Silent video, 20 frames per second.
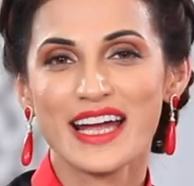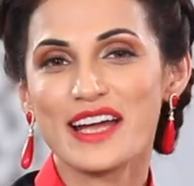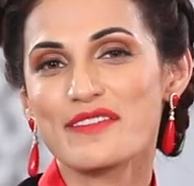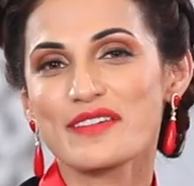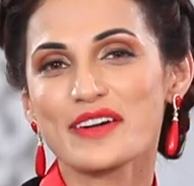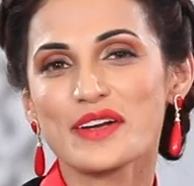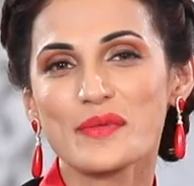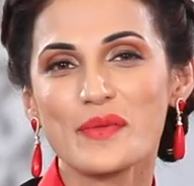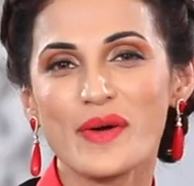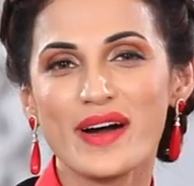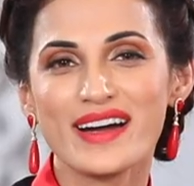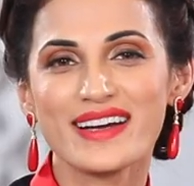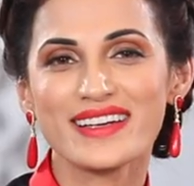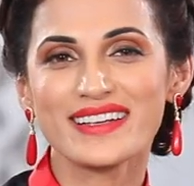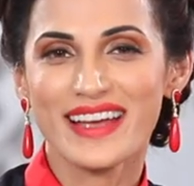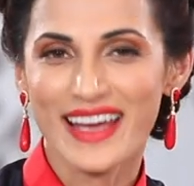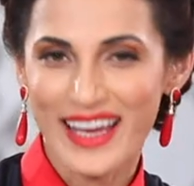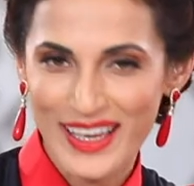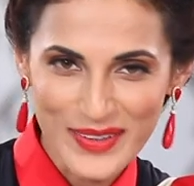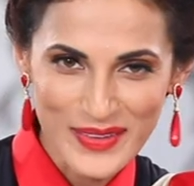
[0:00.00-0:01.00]

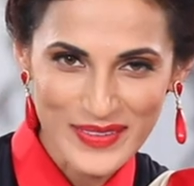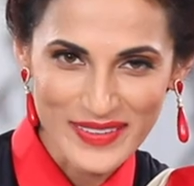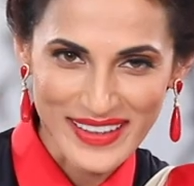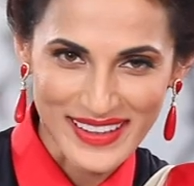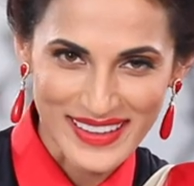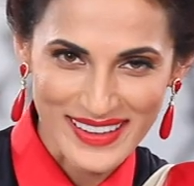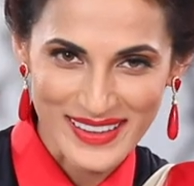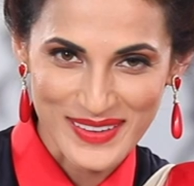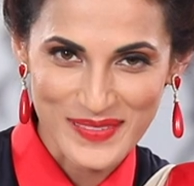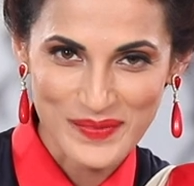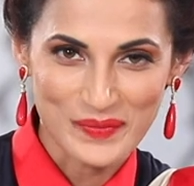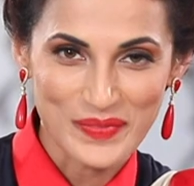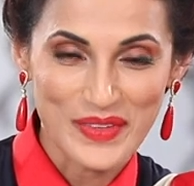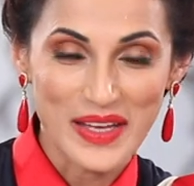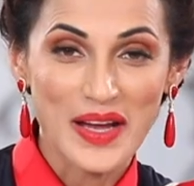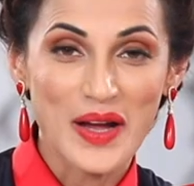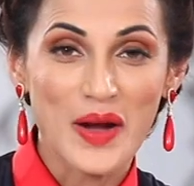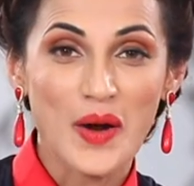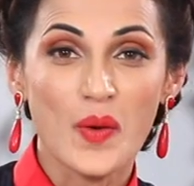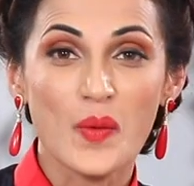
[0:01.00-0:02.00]
Everyone, hello there.
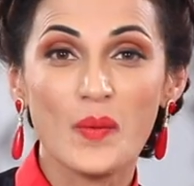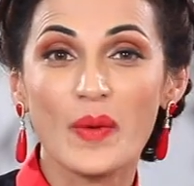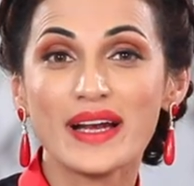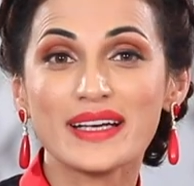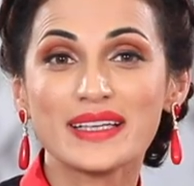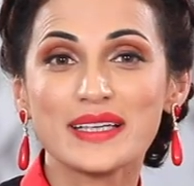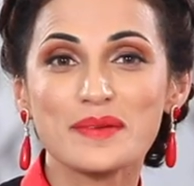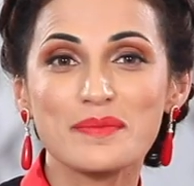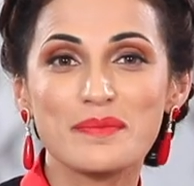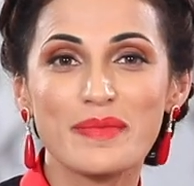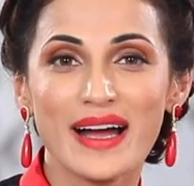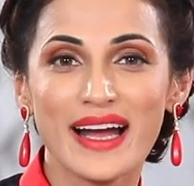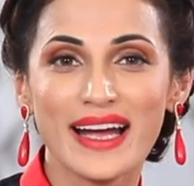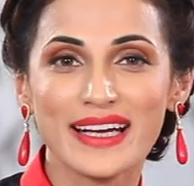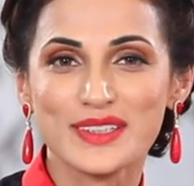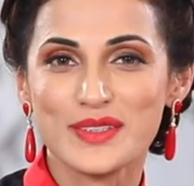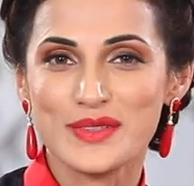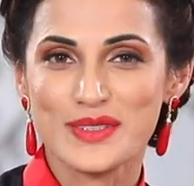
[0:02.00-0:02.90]
Welcome back